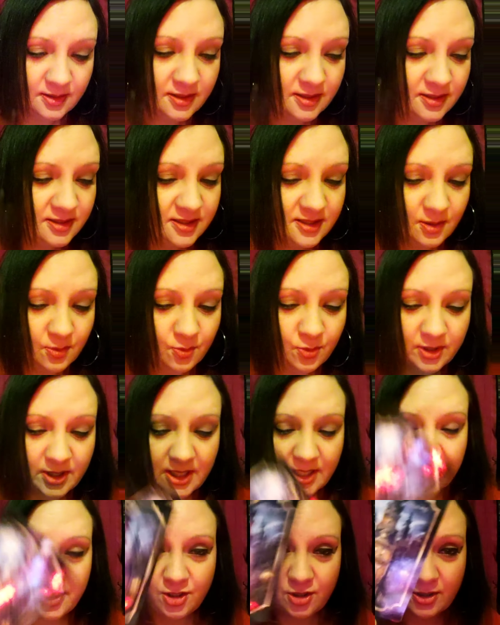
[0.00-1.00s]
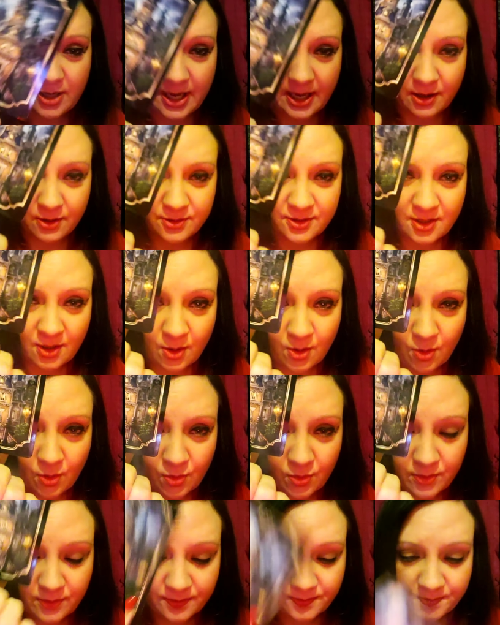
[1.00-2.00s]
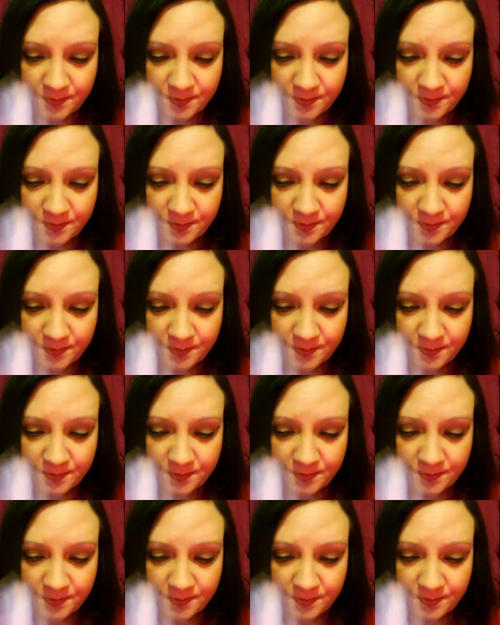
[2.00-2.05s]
Someone in your household?